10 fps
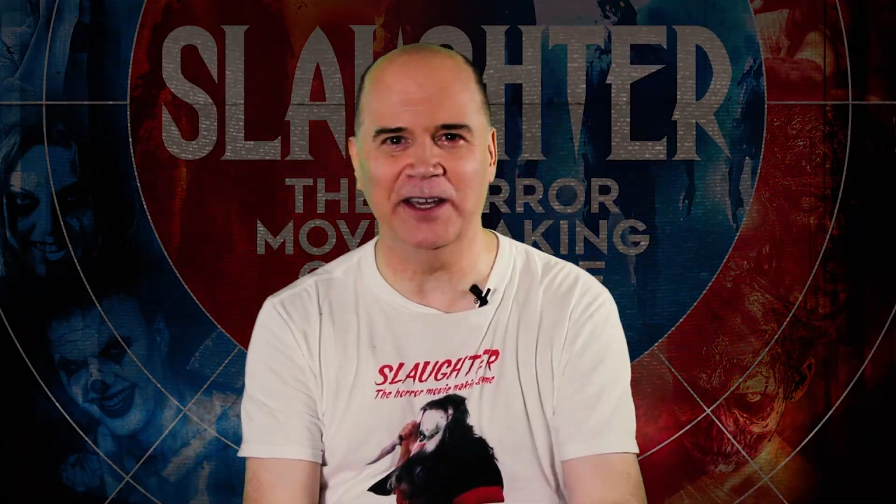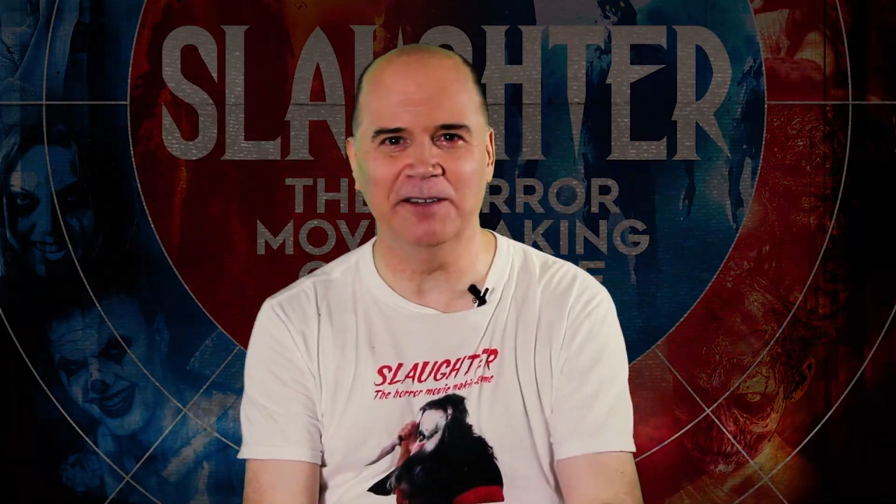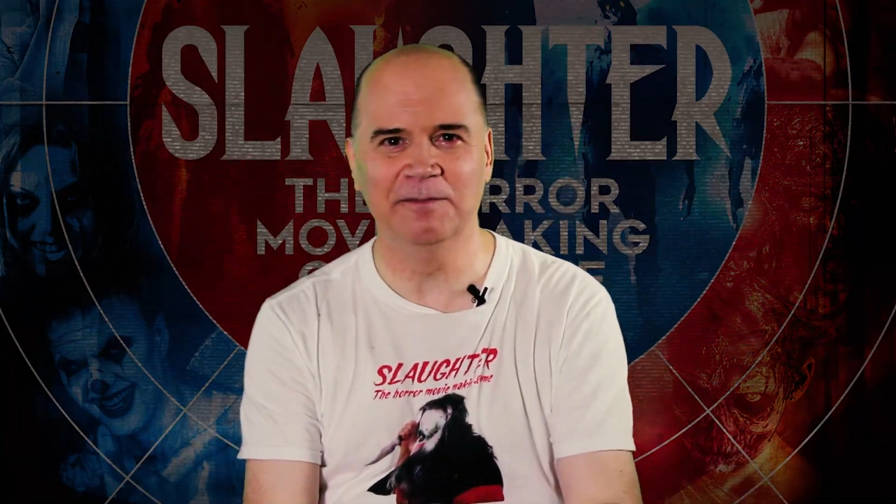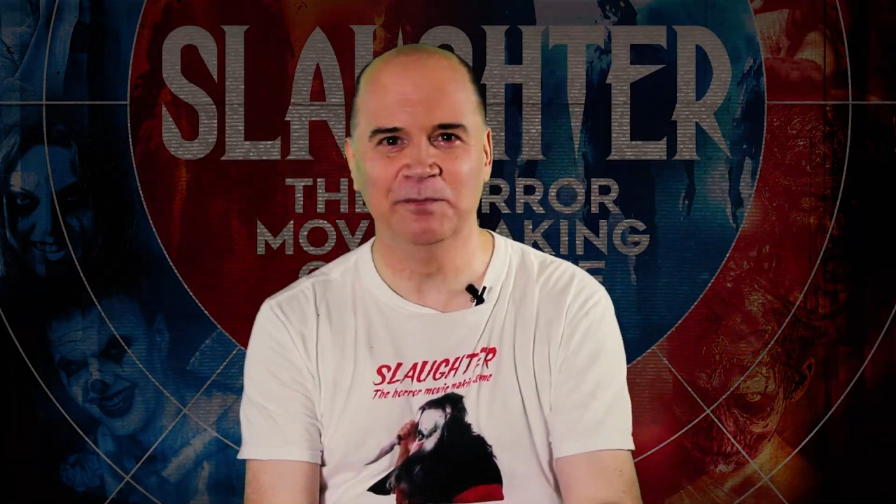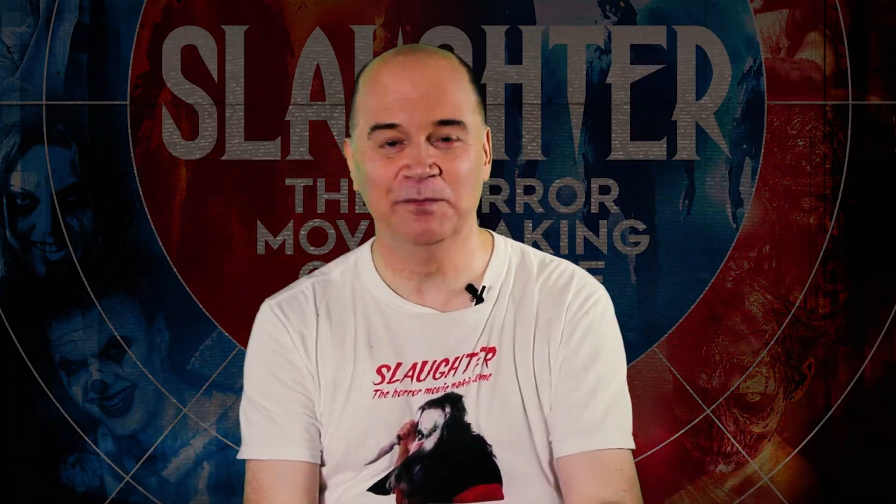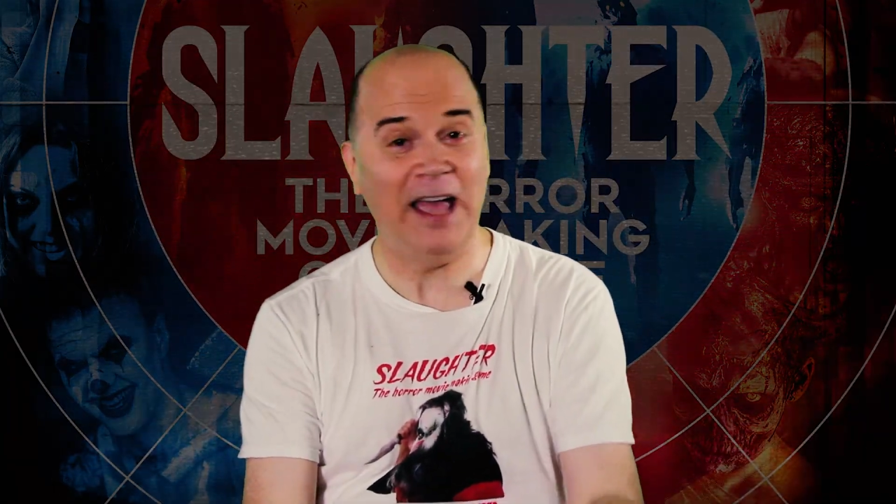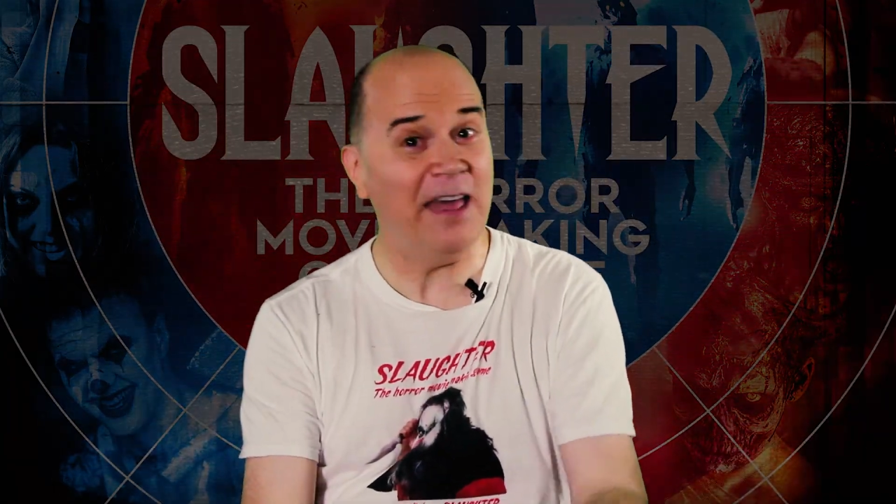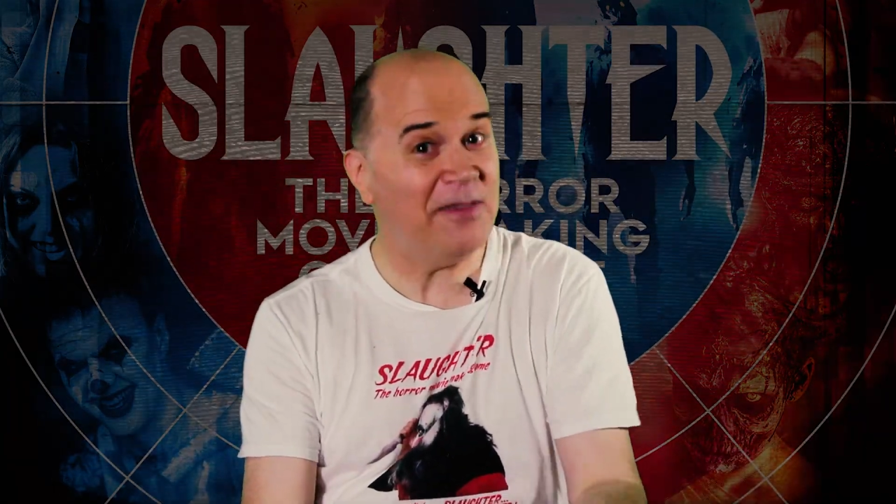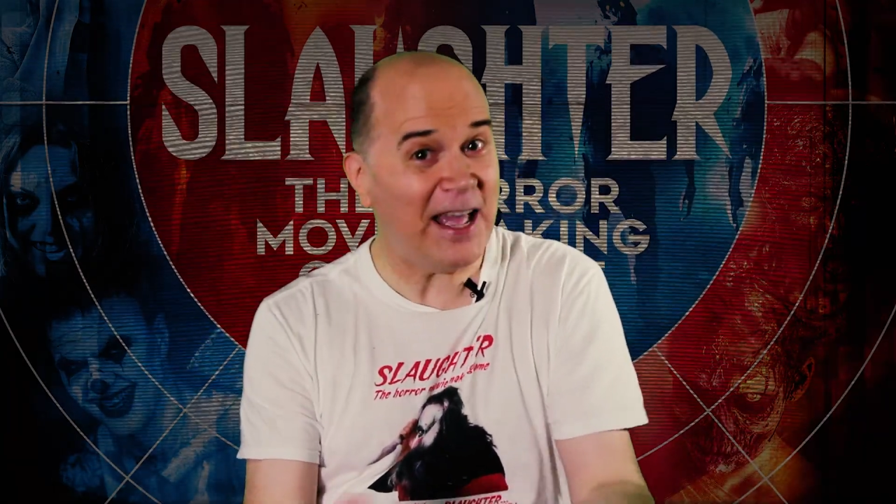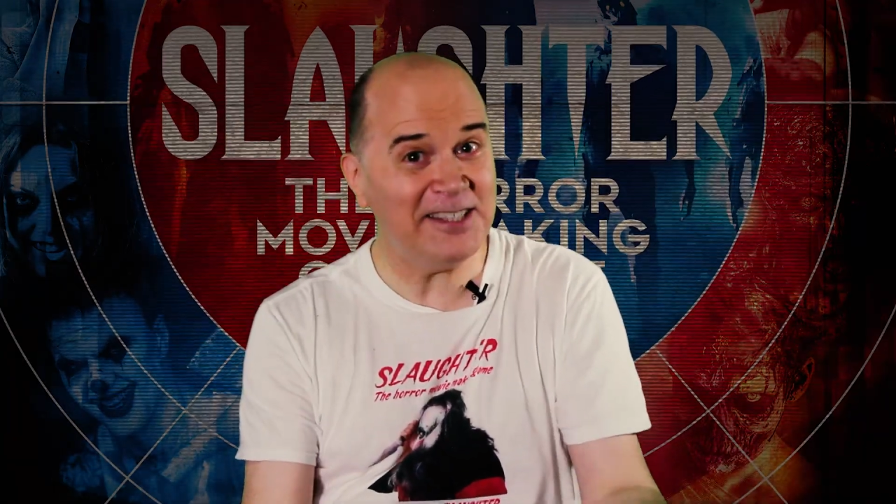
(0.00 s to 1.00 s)
it.
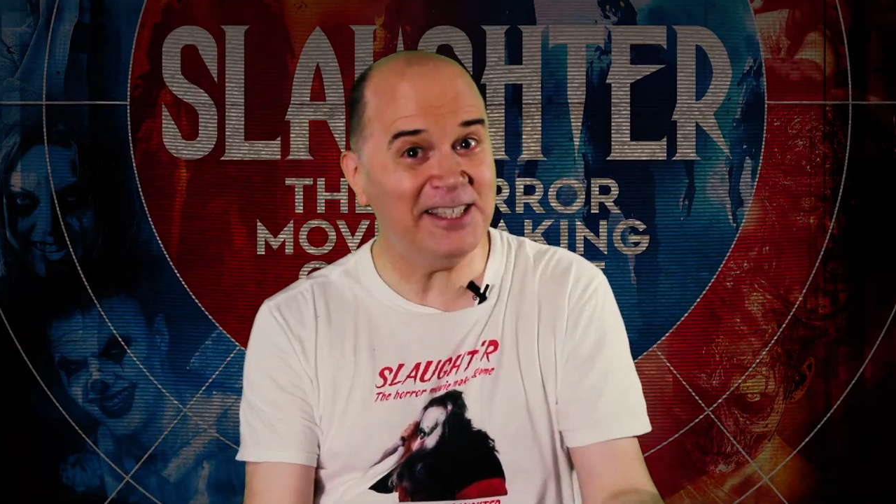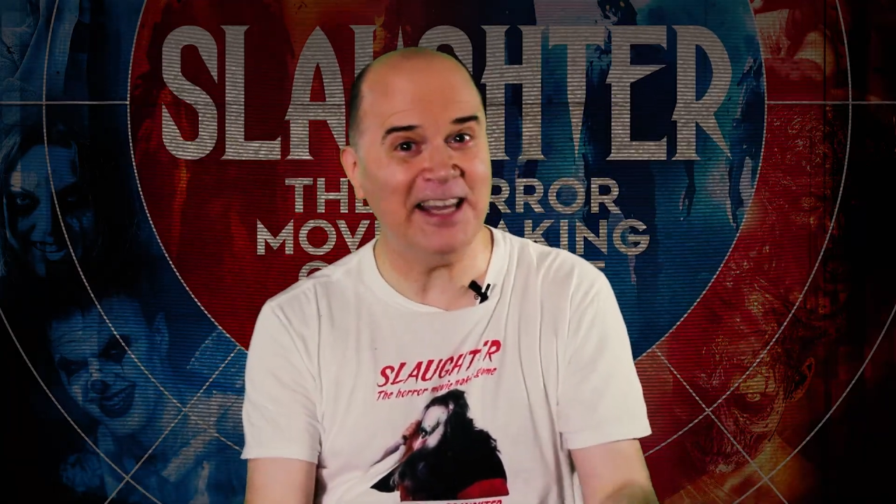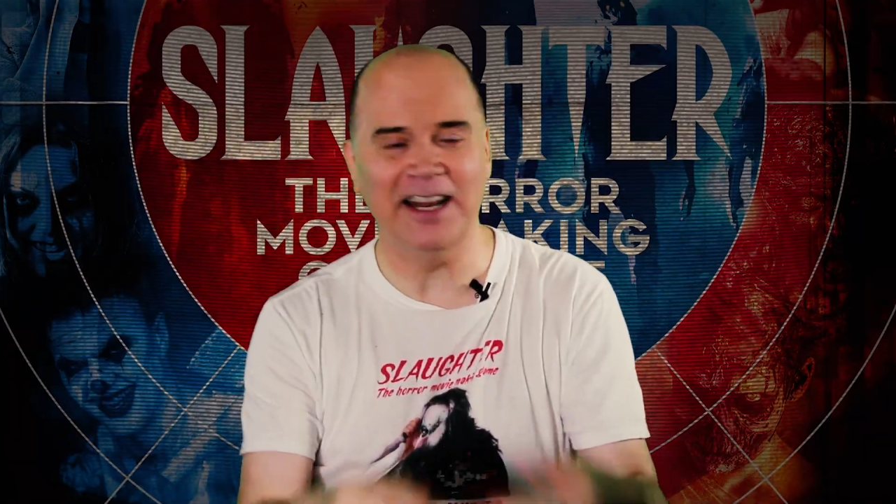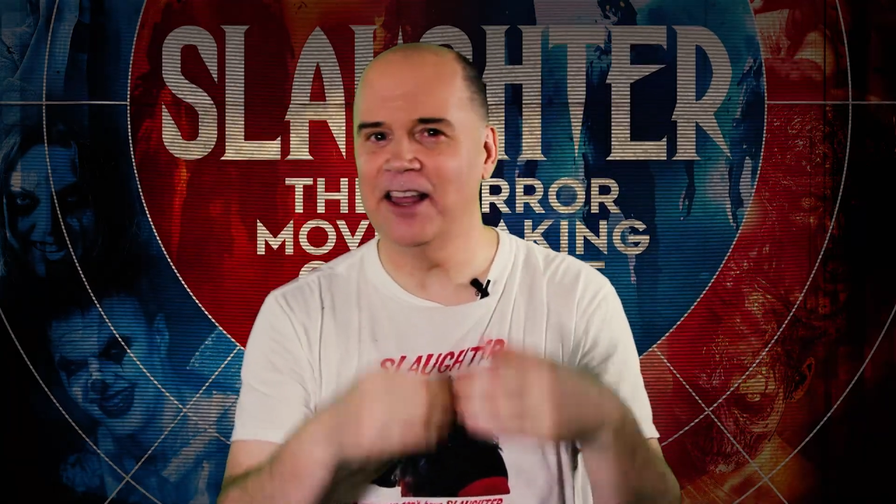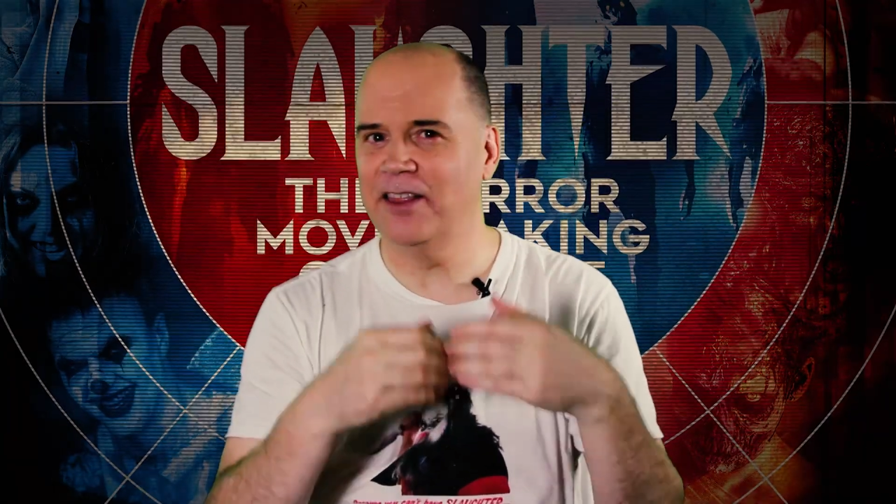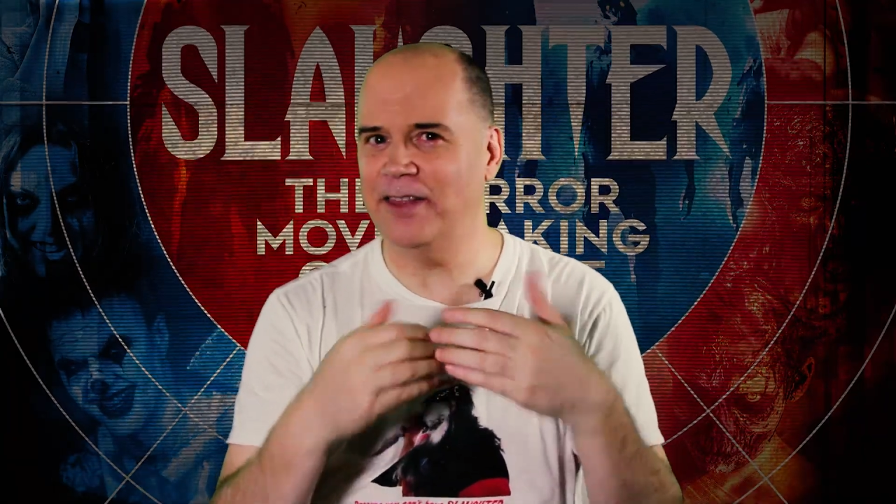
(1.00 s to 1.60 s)
And that's it.